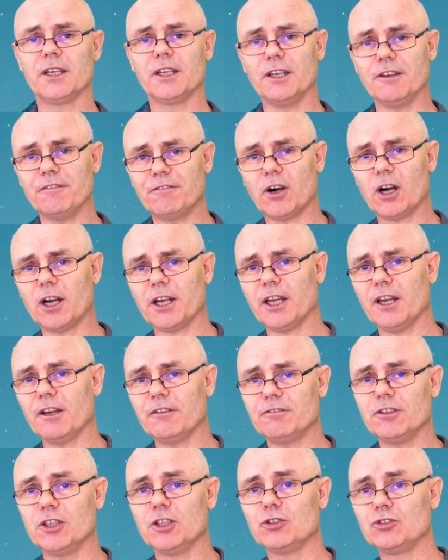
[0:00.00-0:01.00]
If I
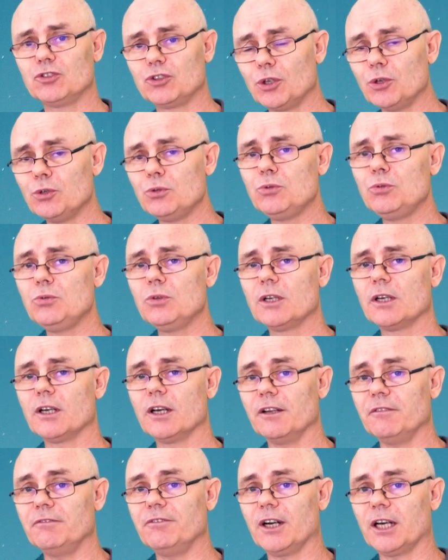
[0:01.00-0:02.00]
have 2
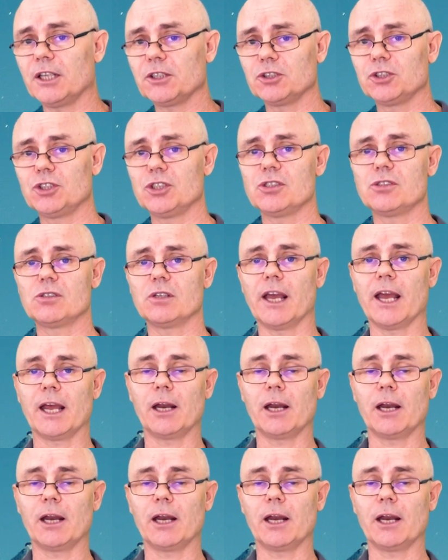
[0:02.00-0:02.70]
advantages